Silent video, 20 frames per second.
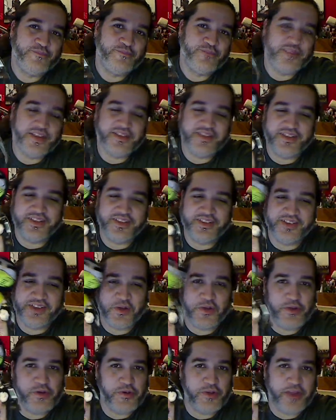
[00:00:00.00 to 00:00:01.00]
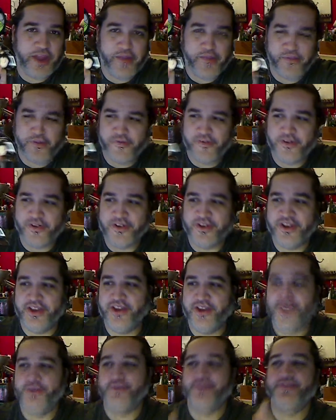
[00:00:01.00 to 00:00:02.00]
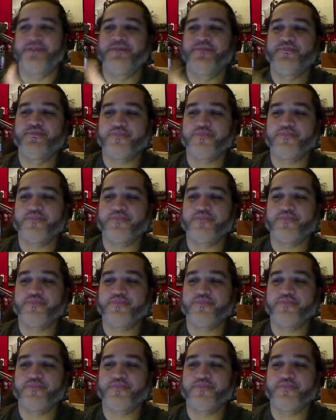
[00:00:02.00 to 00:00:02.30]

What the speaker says: because he's the only one I prefer to use.